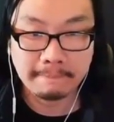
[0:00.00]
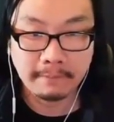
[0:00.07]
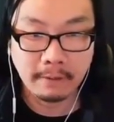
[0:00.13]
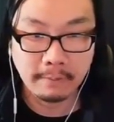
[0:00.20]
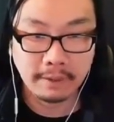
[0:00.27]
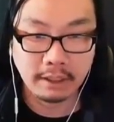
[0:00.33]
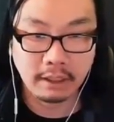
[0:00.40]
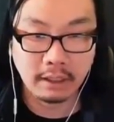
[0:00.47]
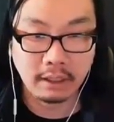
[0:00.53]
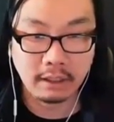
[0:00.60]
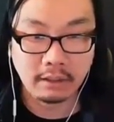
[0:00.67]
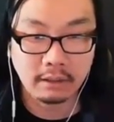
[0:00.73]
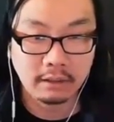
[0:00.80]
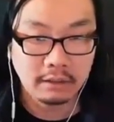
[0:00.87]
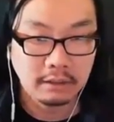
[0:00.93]
Oh my god.
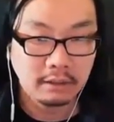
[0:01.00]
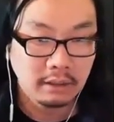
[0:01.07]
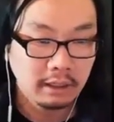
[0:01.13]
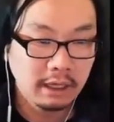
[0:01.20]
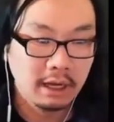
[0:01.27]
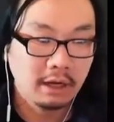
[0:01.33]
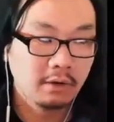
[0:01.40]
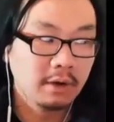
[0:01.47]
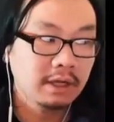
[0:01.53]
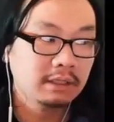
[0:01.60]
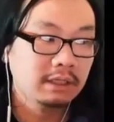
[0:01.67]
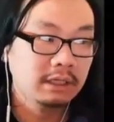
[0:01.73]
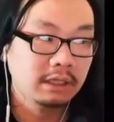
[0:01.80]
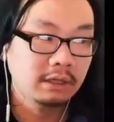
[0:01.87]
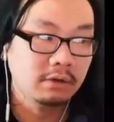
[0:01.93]
Yeah, Grace
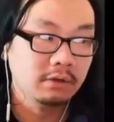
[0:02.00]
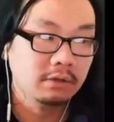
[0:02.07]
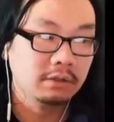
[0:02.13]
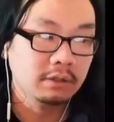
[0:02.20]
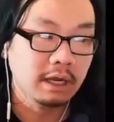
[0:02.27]
the ears.